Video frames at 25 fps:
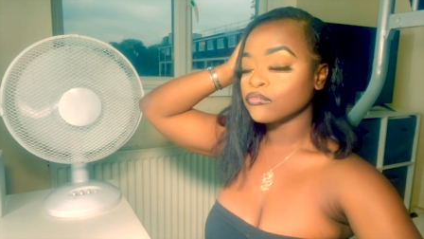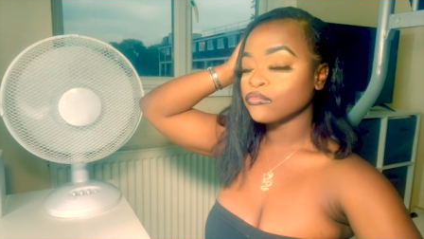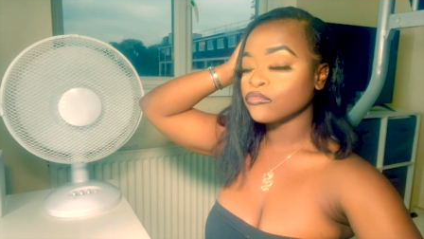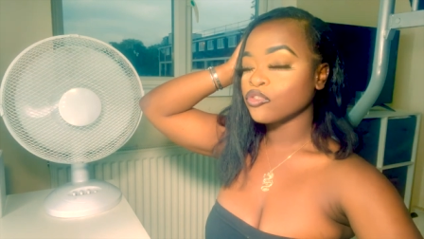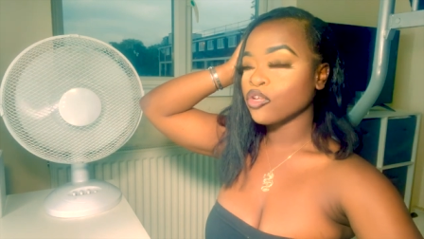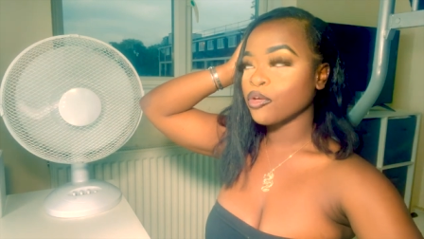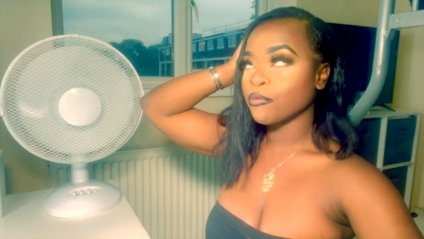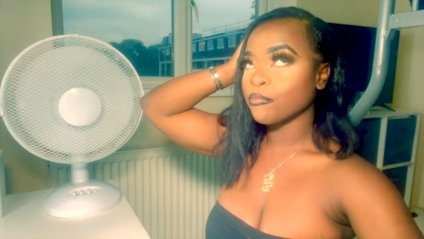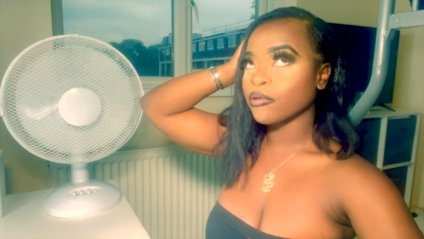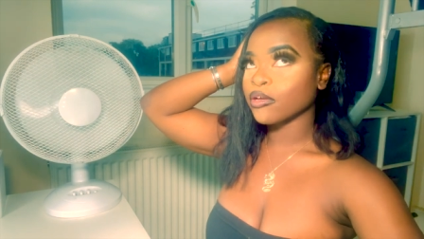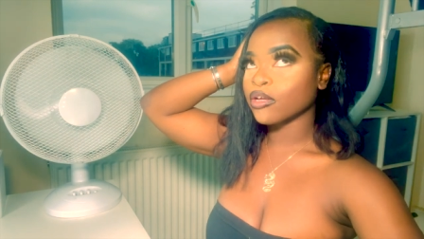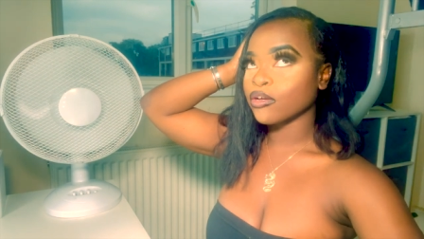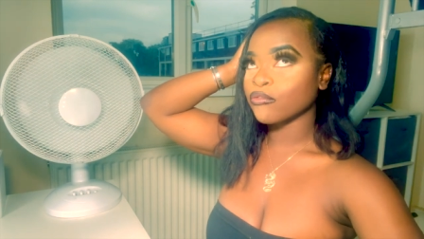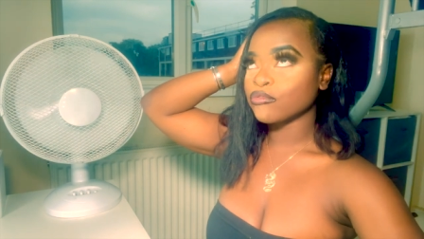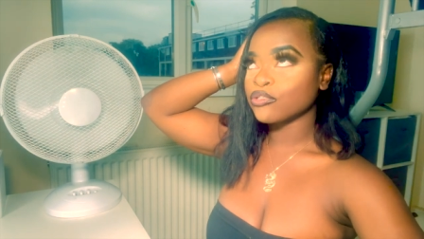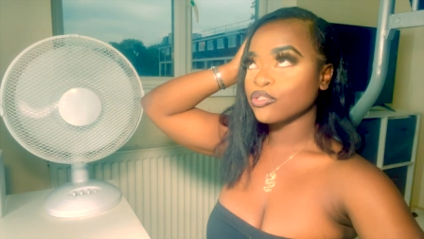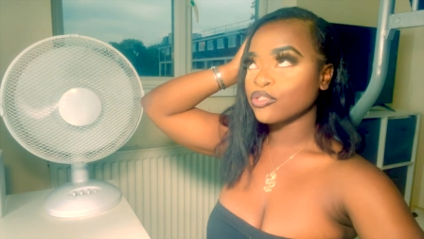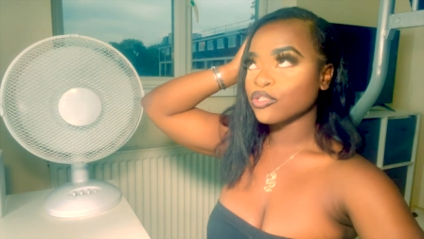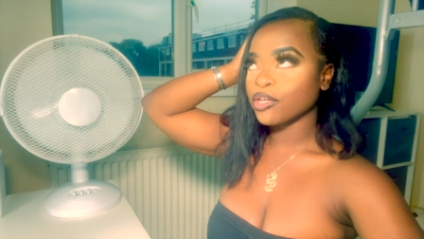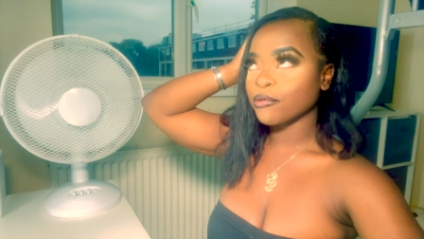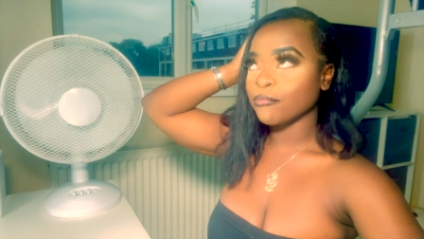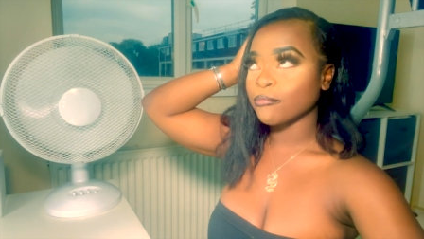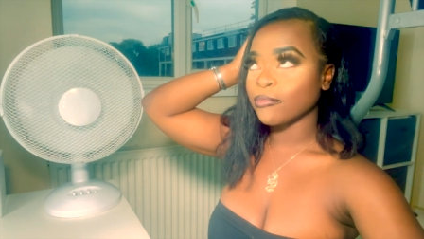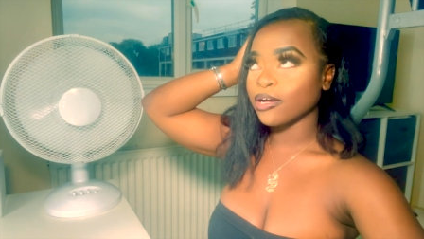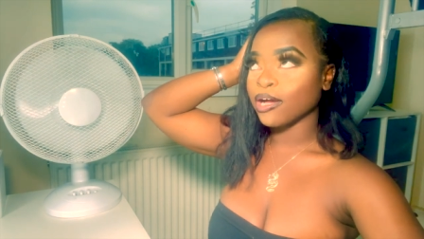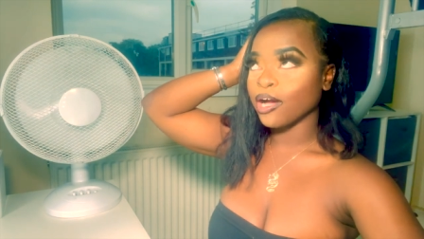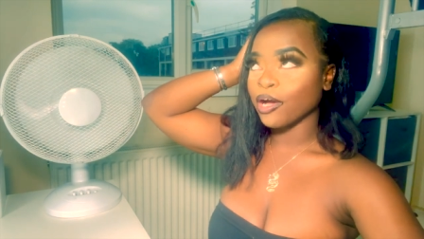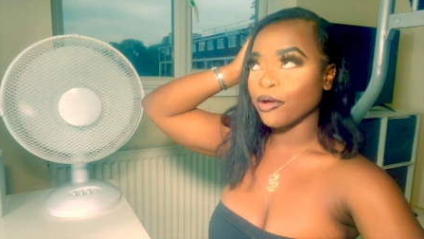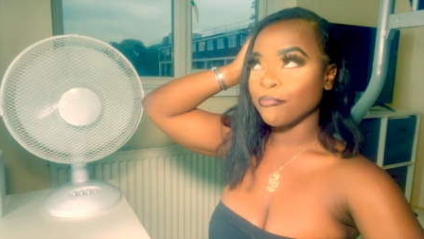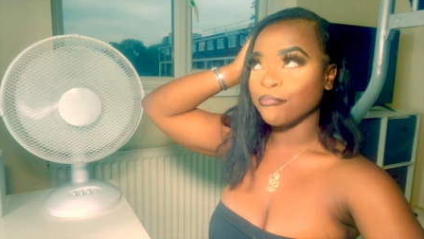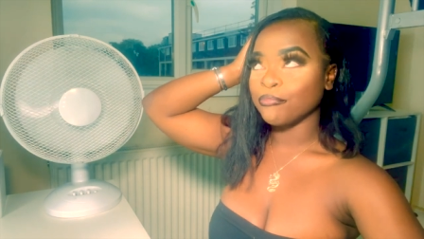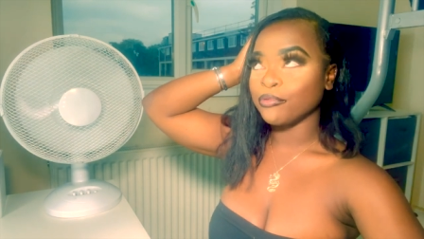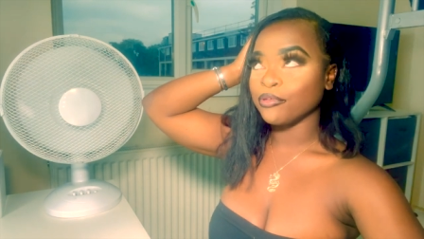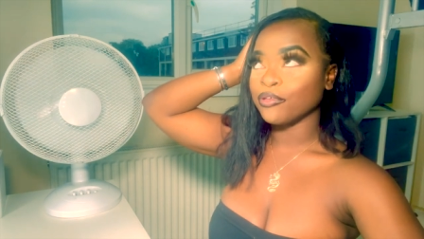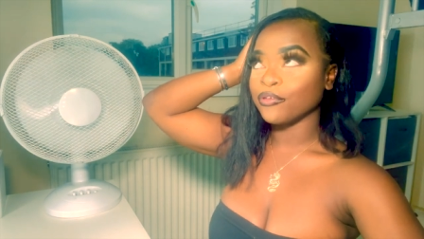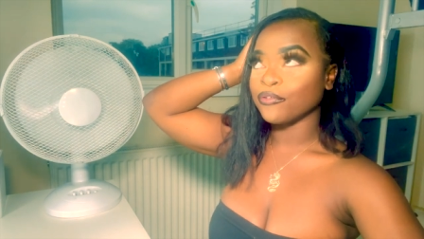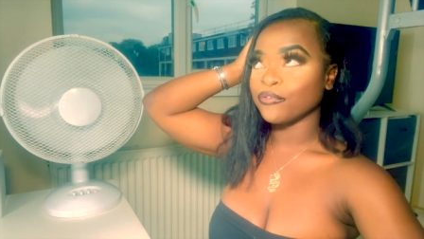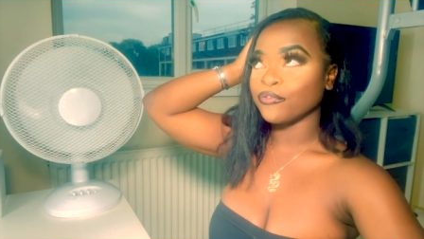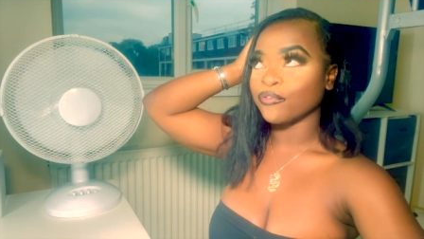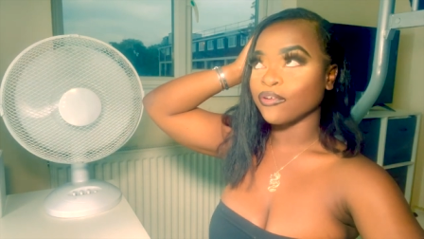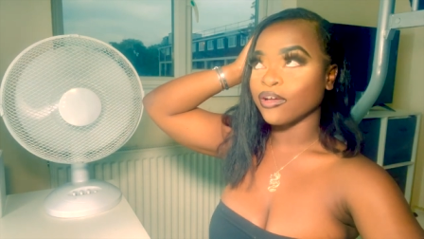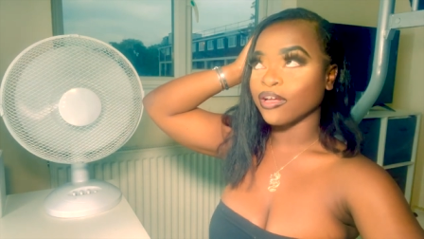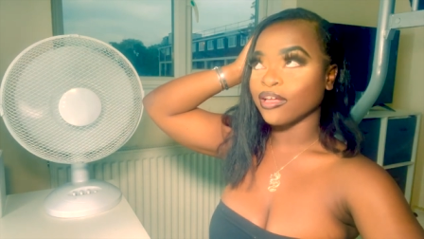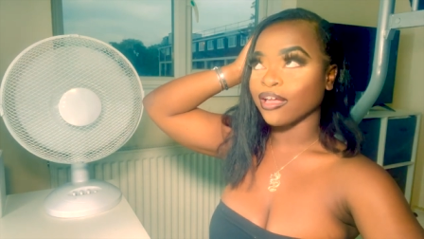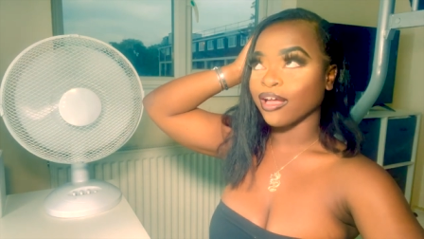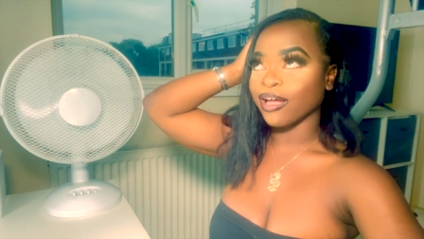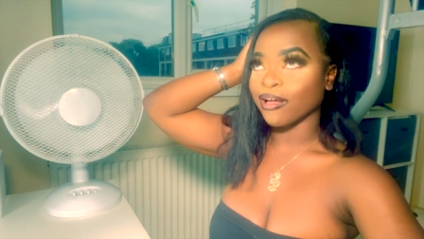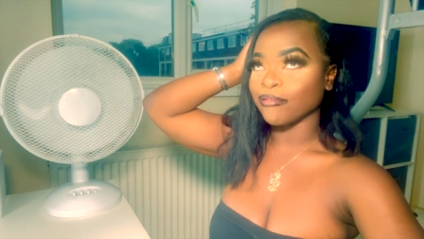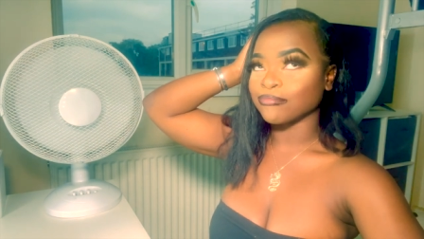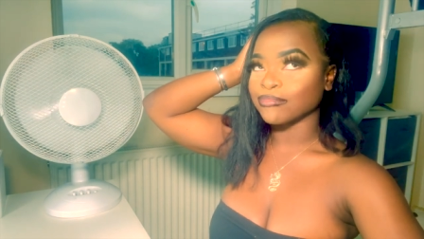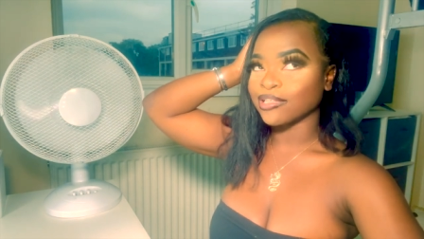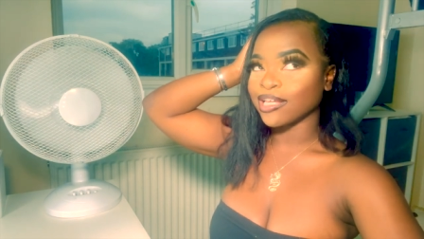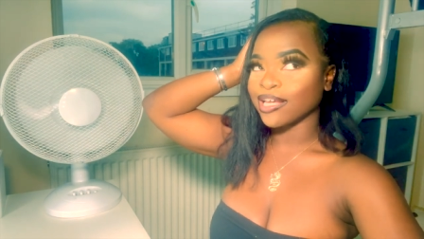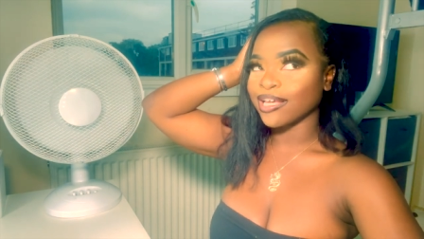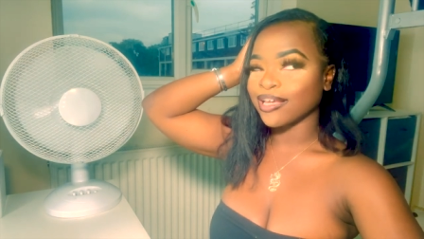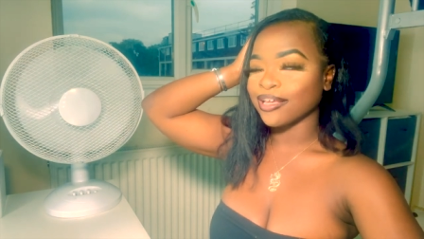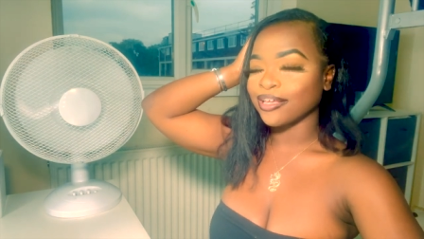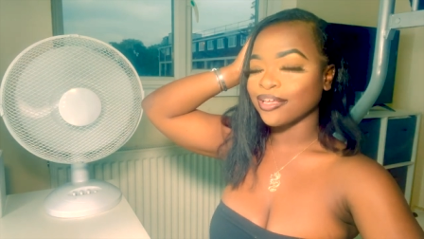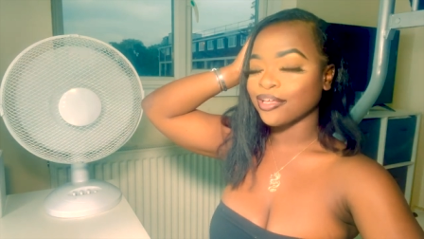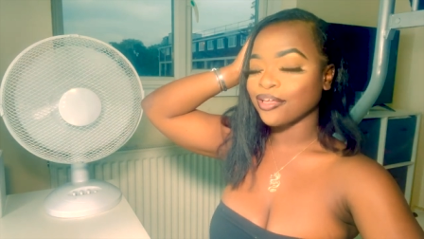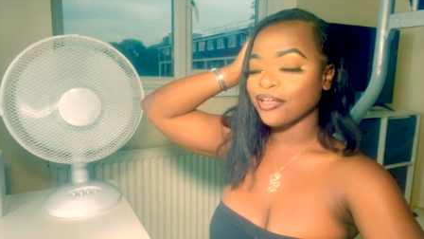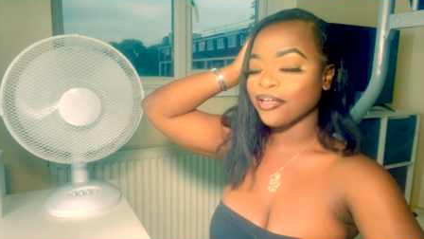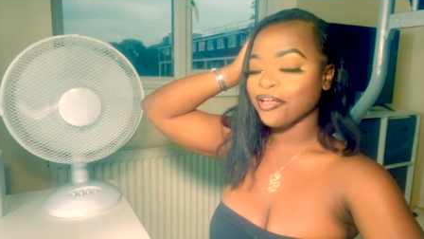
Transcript: No, but can we talk about how beautiful I am? Like,